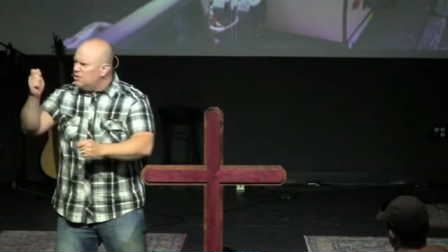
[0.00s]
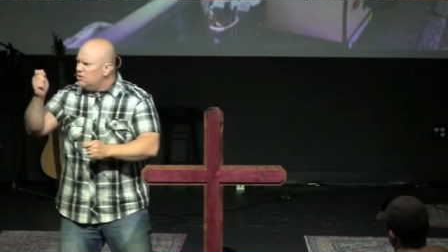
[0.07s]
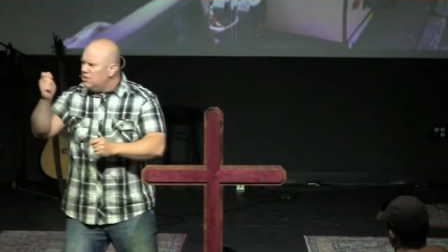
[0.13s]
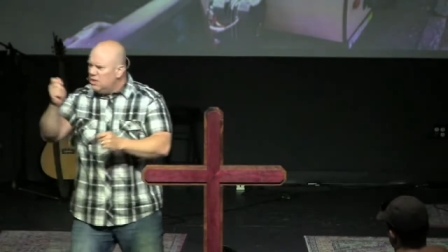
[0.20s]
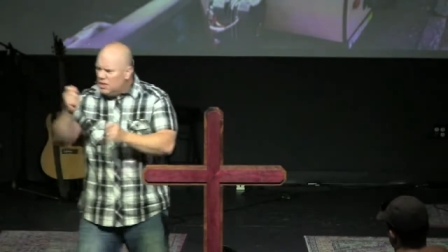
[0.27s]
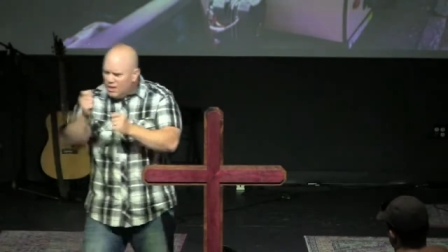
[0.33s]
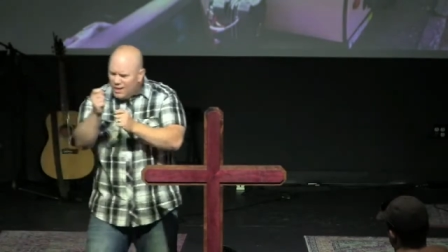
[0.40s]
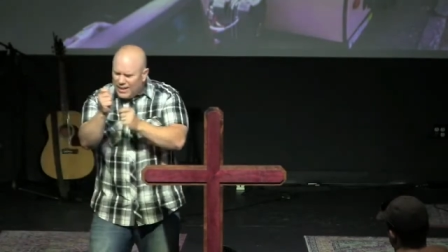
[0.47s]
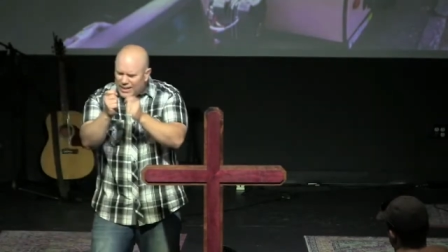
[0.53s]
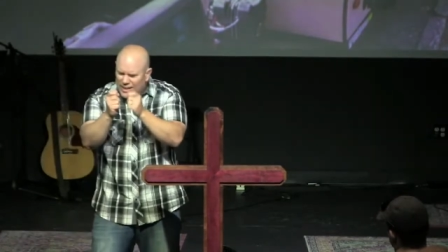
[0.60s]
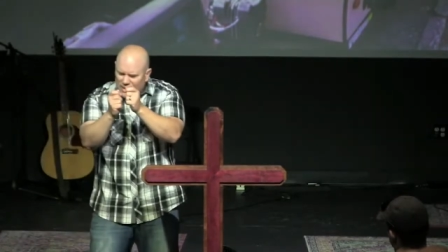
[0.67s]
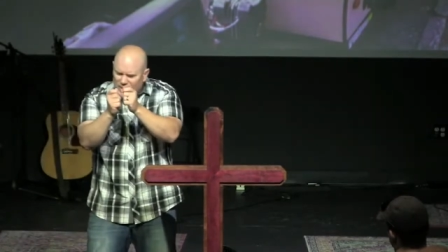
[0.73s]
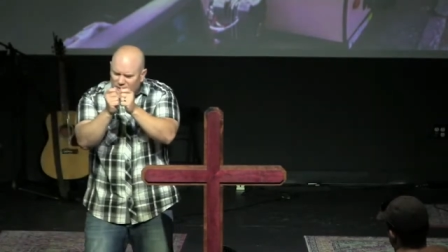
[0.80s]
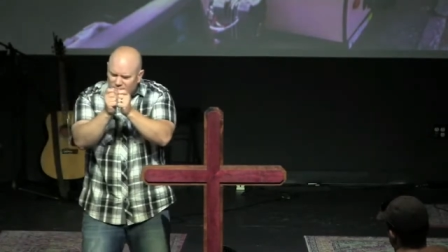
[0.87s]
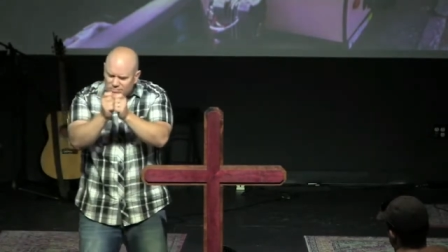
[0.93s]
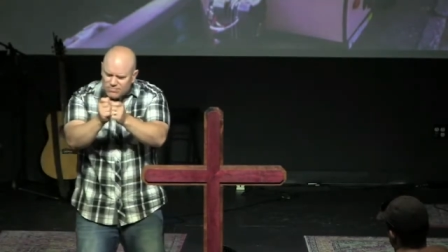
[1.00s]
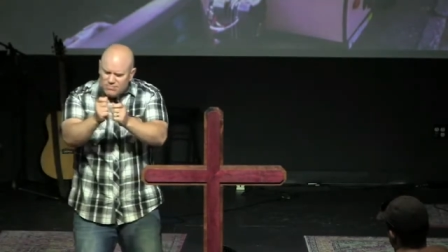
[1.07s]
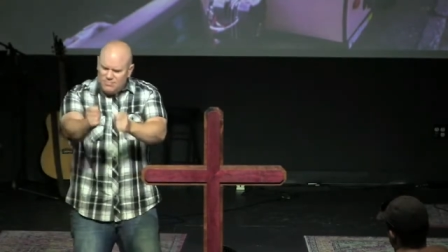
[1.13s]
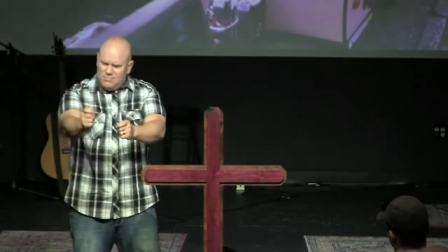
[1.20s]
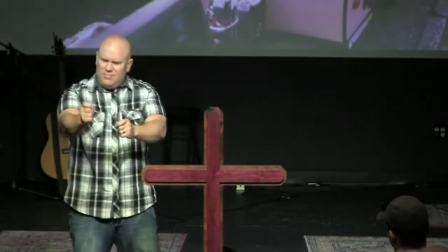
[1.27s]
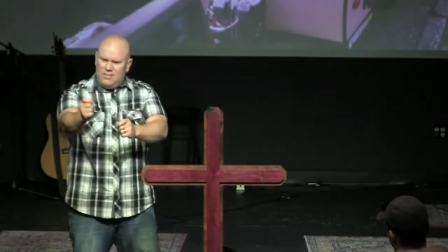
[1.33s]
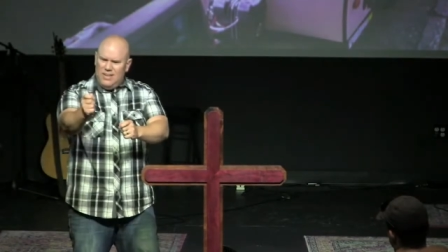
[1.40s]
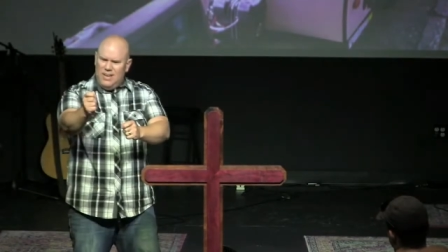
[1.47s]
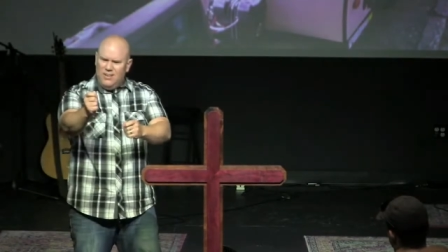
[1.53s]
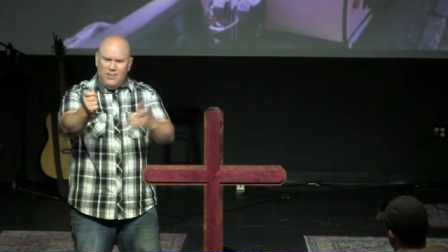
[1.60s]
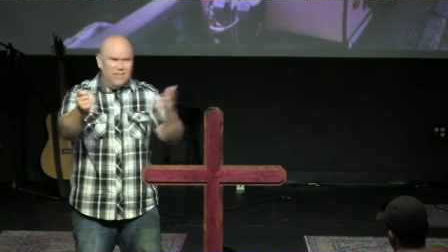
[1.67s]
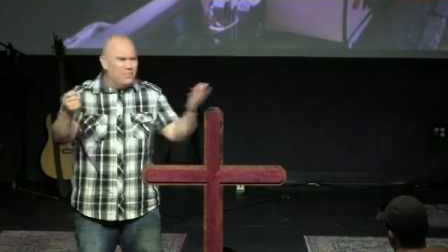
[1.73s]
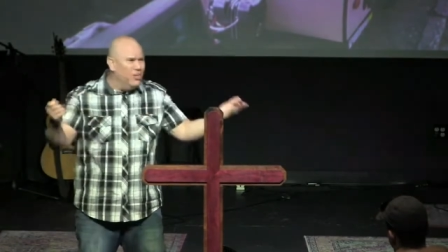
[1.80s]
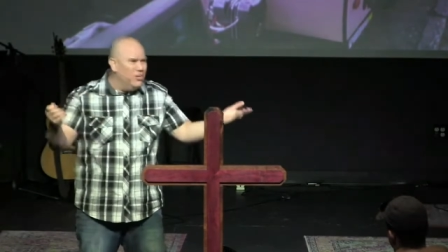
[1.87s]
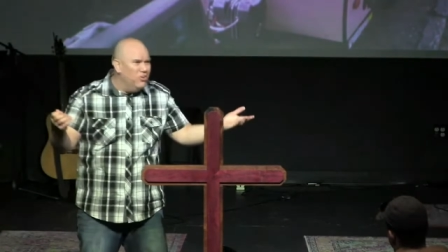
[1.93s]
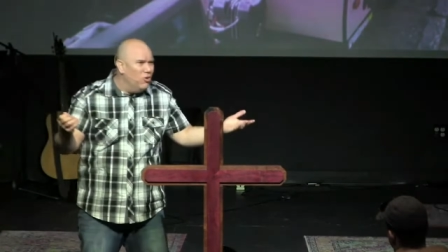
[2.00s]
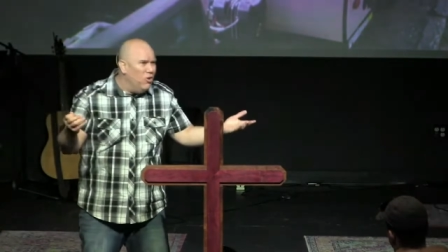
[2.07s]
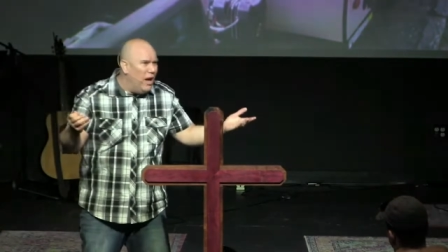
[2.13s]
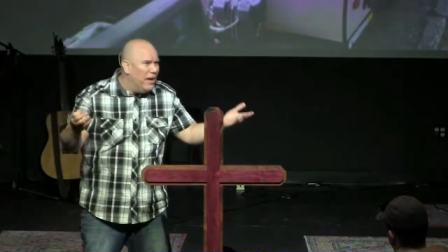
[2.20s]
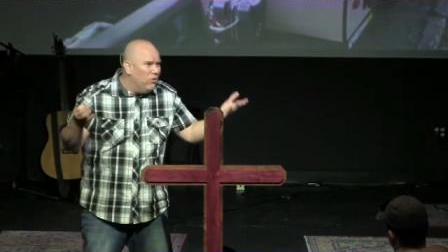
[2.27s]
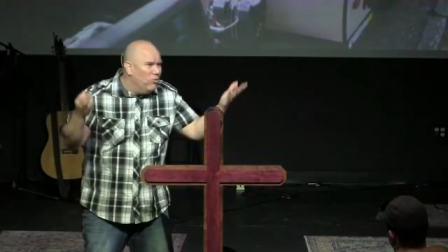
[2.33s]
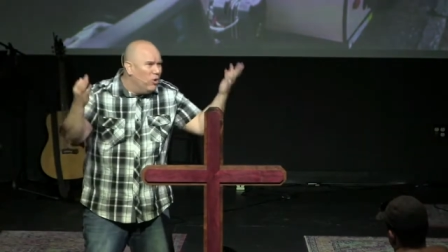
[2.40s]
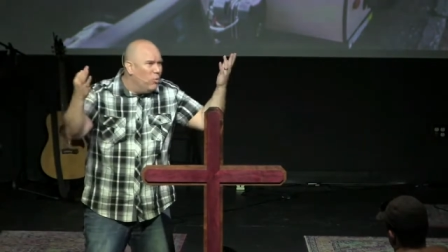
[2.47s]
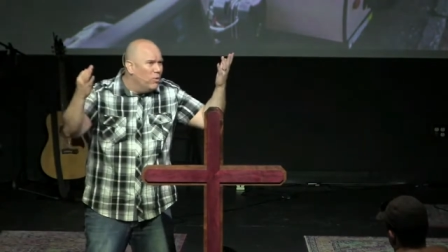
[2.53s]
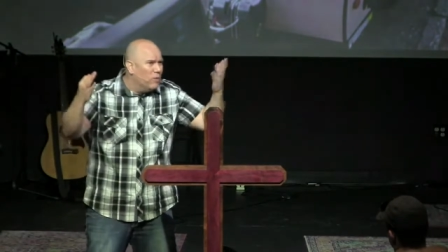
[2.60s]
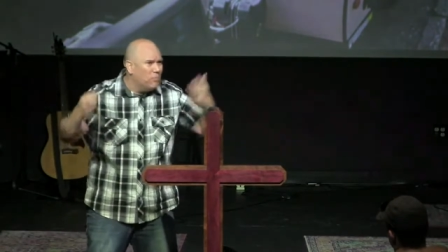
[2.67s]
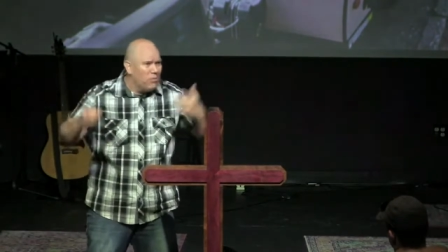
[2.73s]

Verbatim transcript: Just I can't. not I don't know